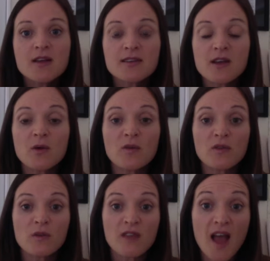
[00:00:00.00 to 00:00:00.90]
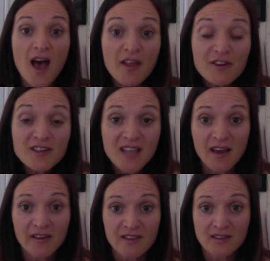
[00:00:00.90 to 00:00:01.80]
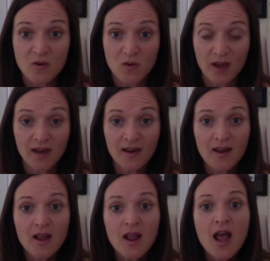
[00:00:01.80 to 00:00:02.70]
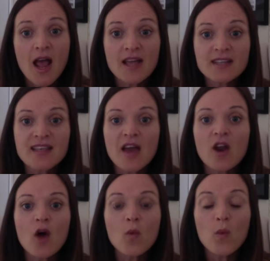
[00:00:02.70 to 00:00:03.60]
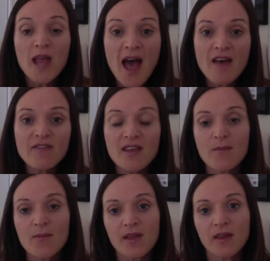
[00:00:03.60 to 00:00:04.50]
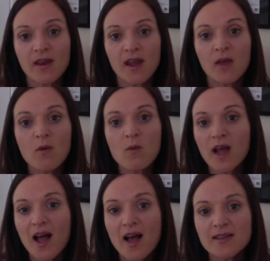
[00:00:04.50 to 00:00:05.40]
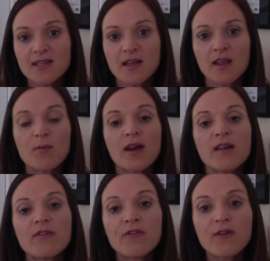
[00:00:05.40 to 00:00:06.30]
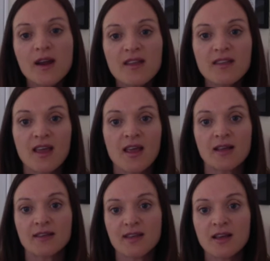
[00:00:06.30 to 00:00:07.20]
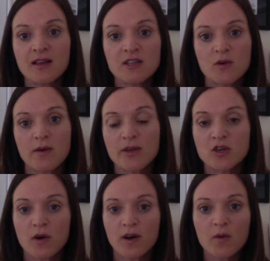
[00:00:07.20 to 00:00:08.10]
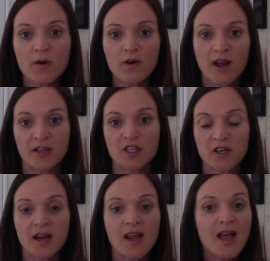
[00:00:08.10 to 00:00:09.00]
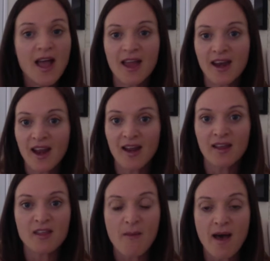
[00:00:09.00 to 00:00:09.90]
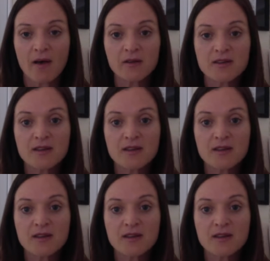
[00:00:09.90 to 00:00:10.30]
So the other side of this coin is that we have the ability, when we constantly bring free things into a majority world country and hand them out,